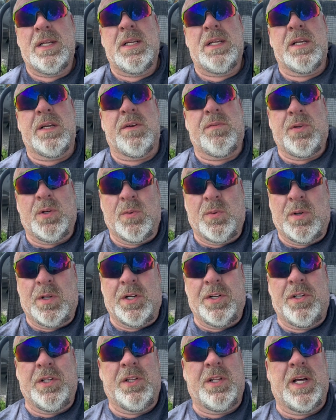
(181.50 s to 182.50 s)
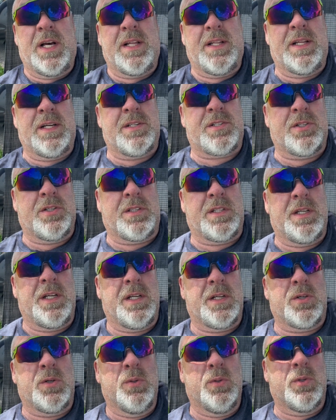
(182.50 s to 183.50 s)
If you want to do that and that's your
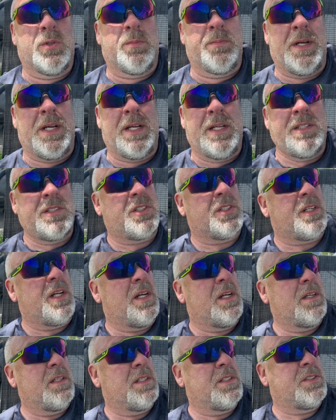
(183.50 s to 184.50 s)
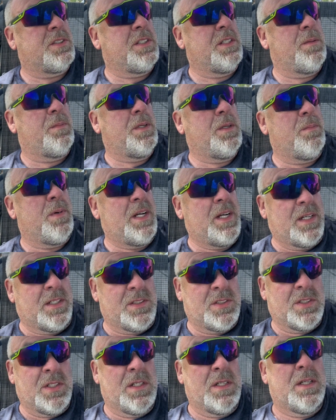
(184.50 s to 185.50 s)
thing, cool, man. Stay on the CB
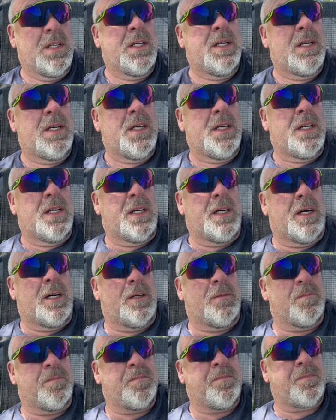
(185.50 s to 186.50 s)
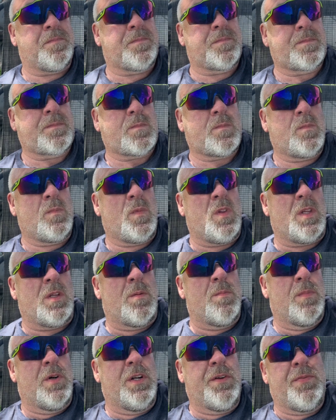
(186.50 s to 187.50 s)
bands.
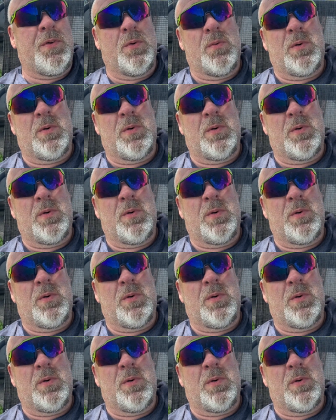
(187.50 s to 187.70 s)
But if you